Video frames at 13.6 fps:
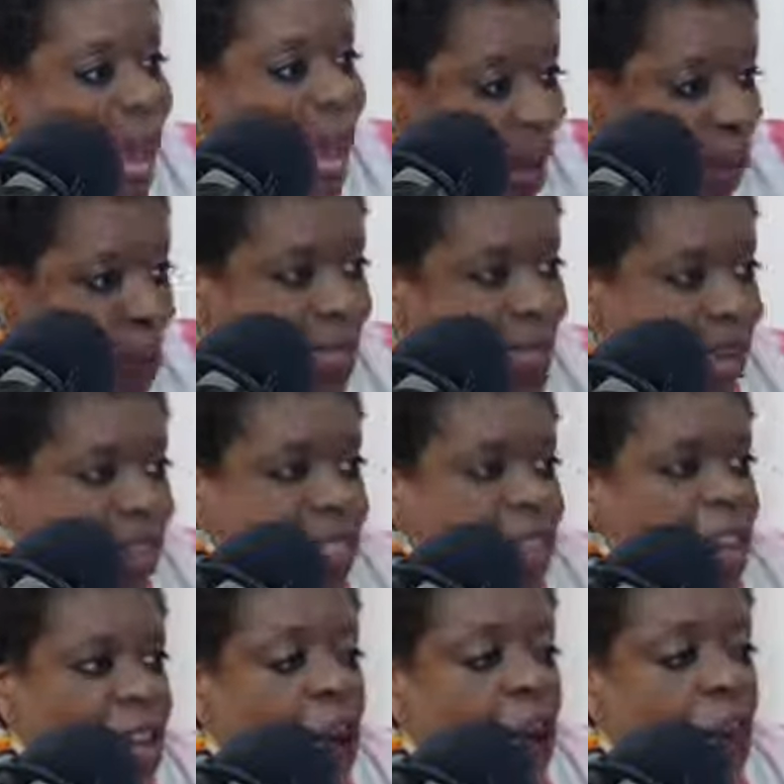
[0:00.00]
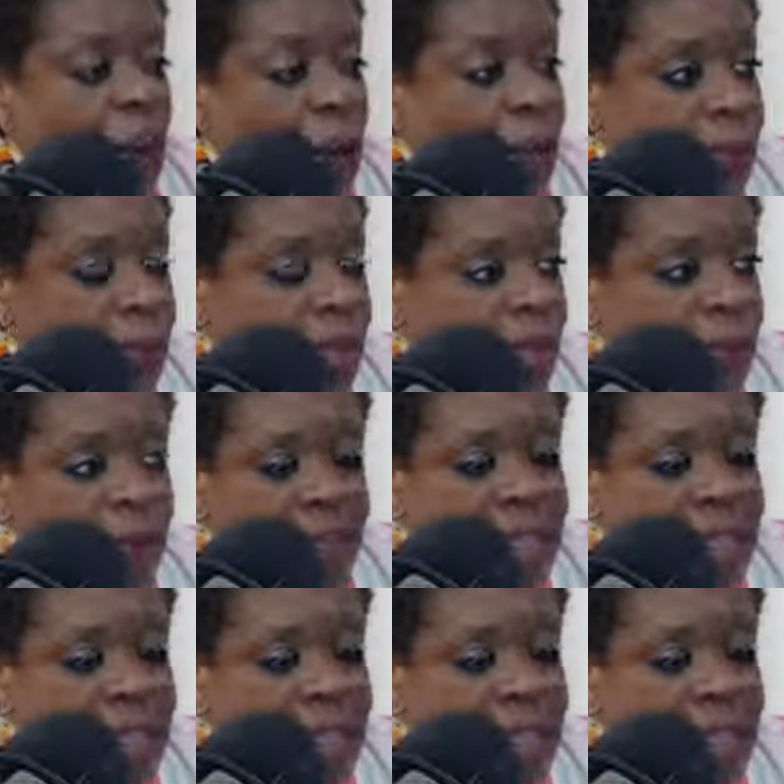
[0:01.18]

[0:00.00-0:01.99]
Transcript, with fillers: happiness for himself